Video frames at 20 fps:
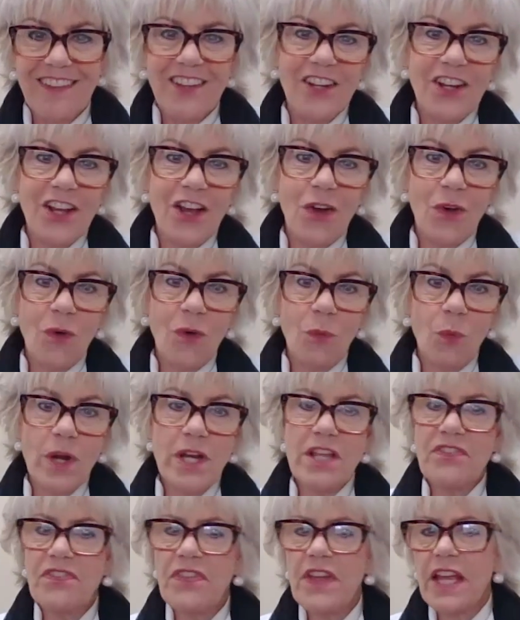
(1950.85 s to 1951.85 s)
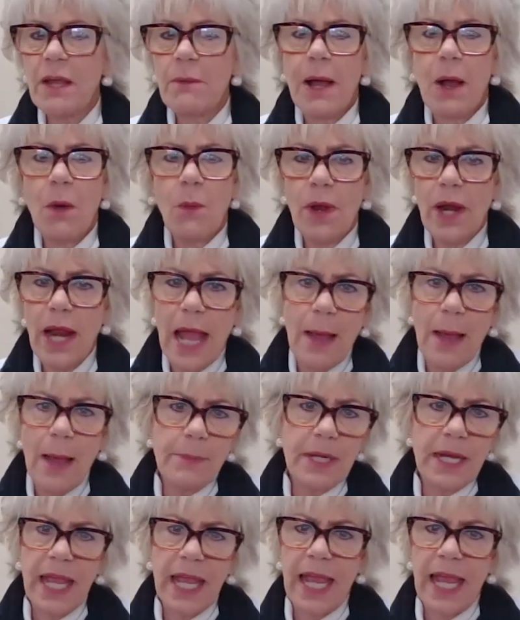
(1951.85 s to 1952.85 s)
What do you think about what
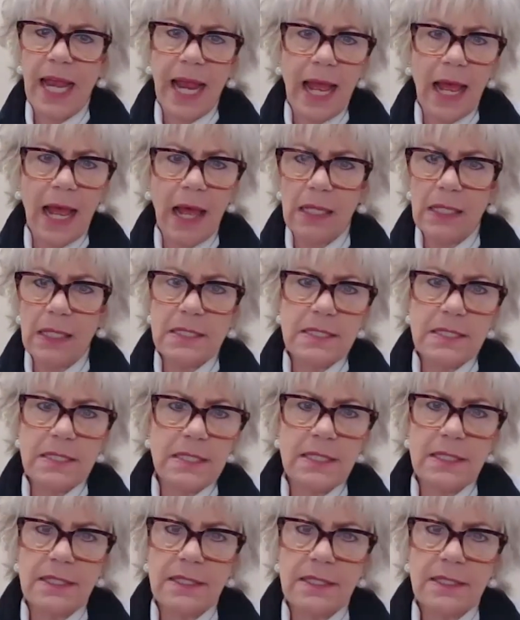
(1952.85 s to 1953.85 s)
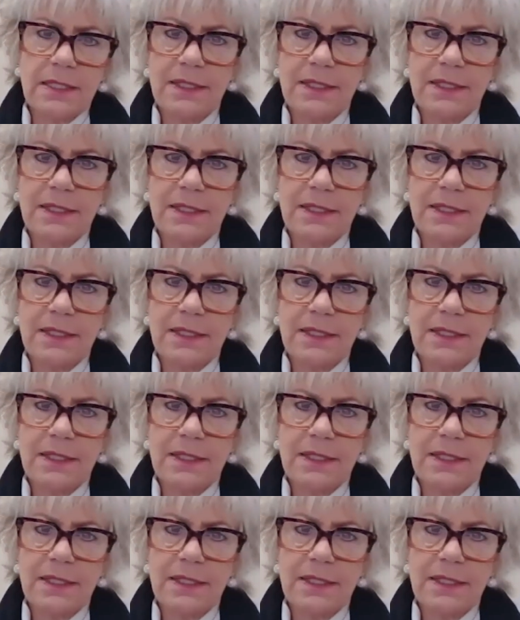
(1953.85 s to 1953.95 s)
happened to Aunt Alice?